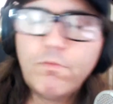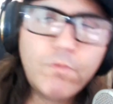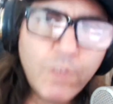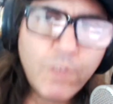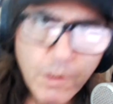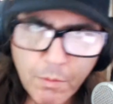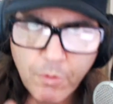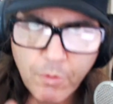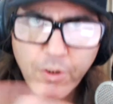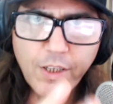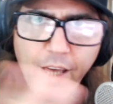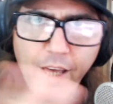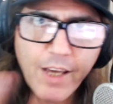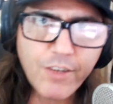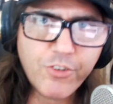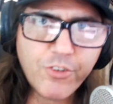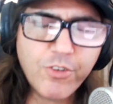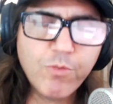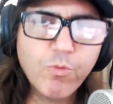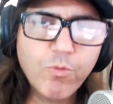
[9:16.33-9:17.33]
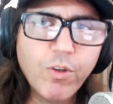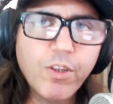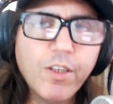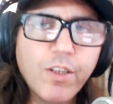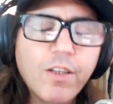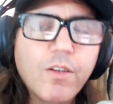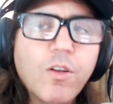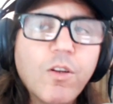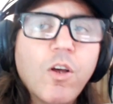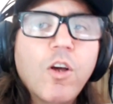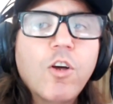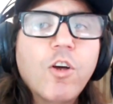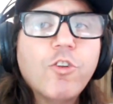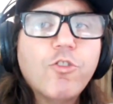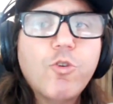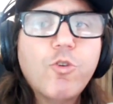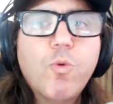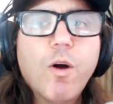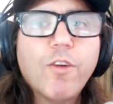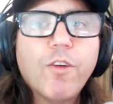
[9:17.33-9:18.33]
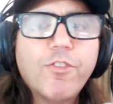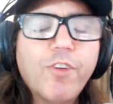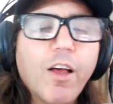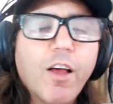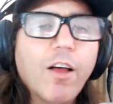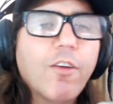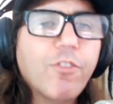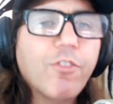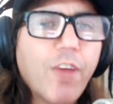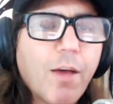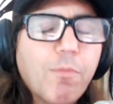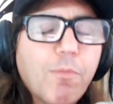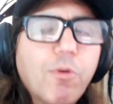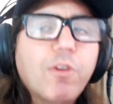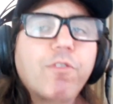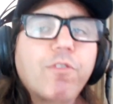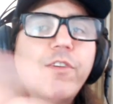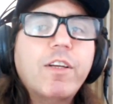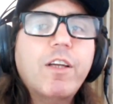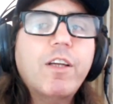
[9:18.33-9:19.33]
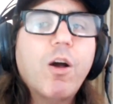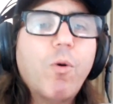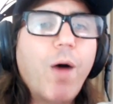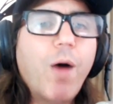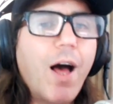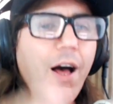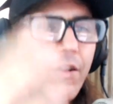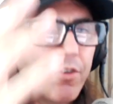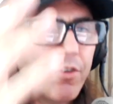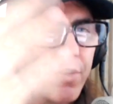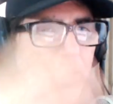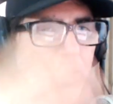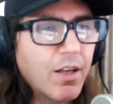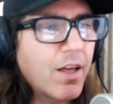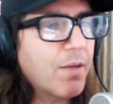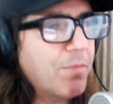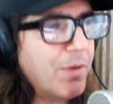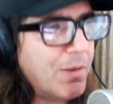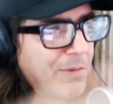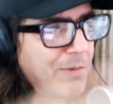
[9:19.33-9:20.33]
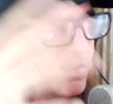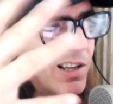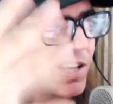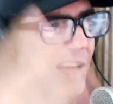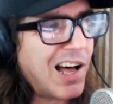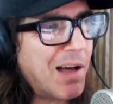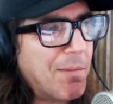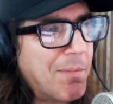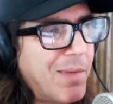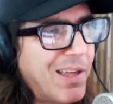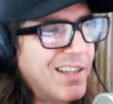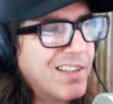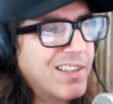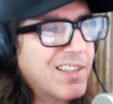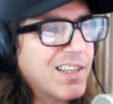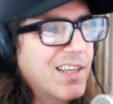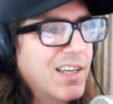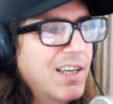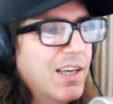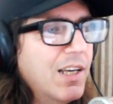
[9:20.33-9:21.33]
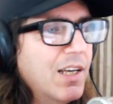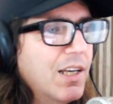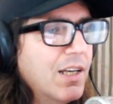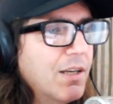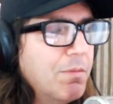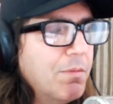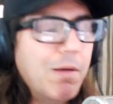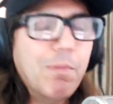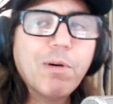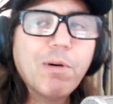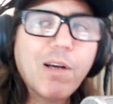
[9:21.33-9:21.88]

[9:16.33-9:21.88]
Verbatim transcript: communication within to ourselves. I put a video out, you, people comment, people